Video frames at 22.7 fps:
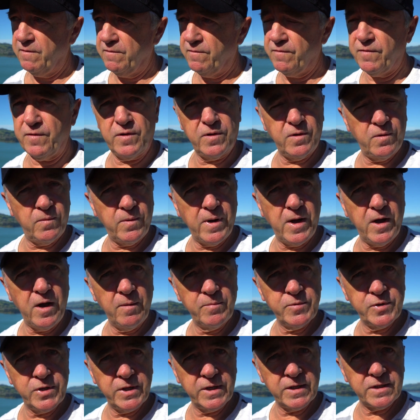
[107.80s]
further away
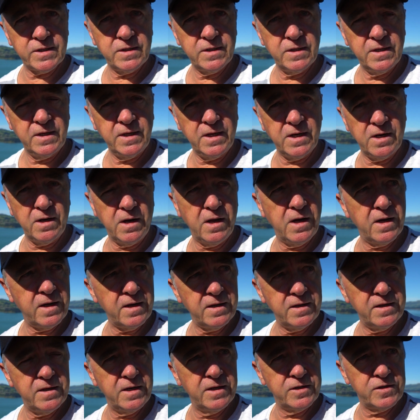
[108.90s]
objects, you know, like
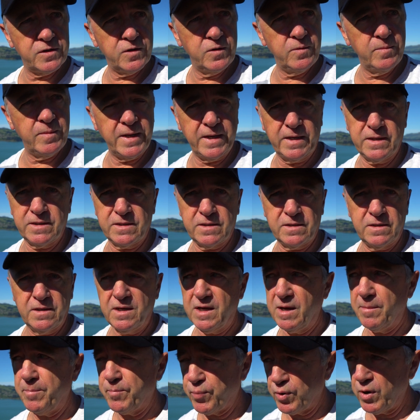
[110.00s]
a zoom lens,
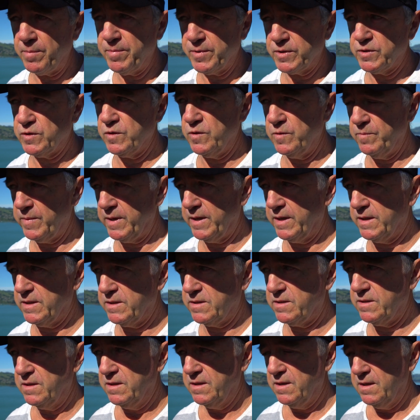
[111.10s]
a proper zoom
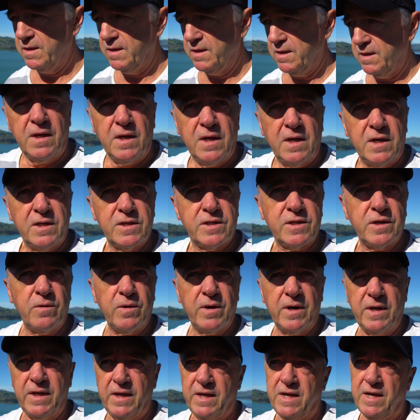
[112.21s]
lens. And so
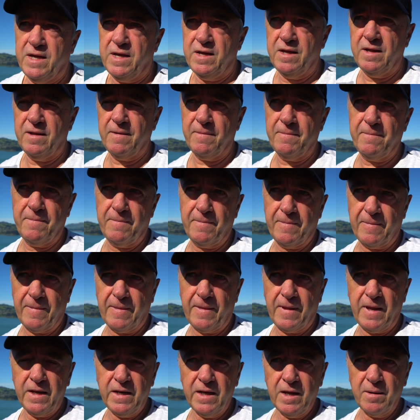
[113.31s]
I
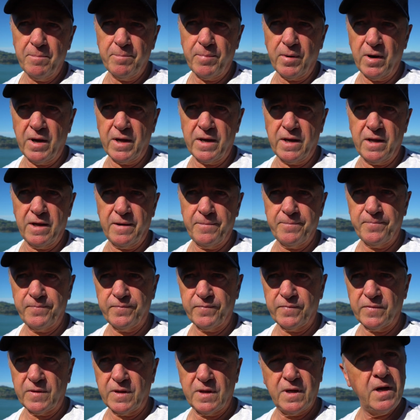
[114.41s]
ended up buying a
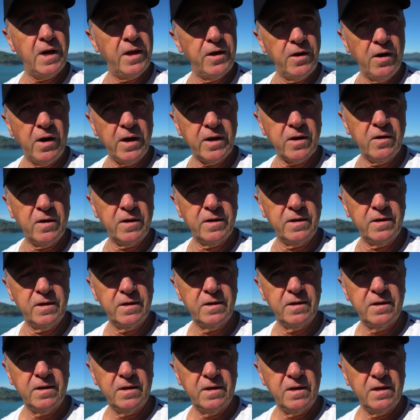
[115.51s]
Nikon
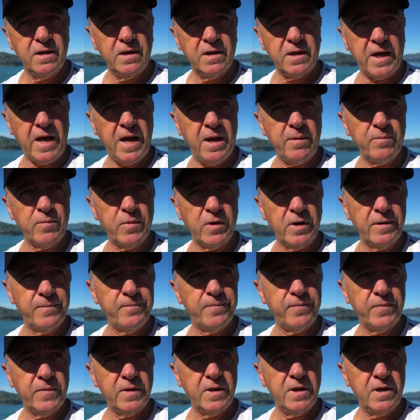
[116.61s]
camera.
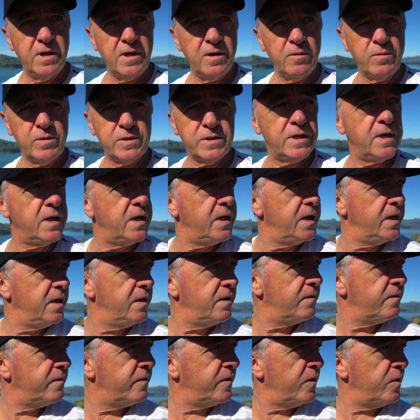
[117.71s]
It was a
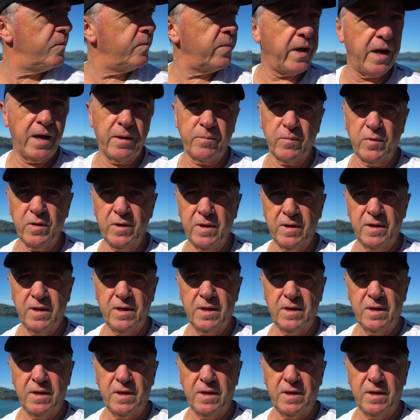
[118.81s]
film camera,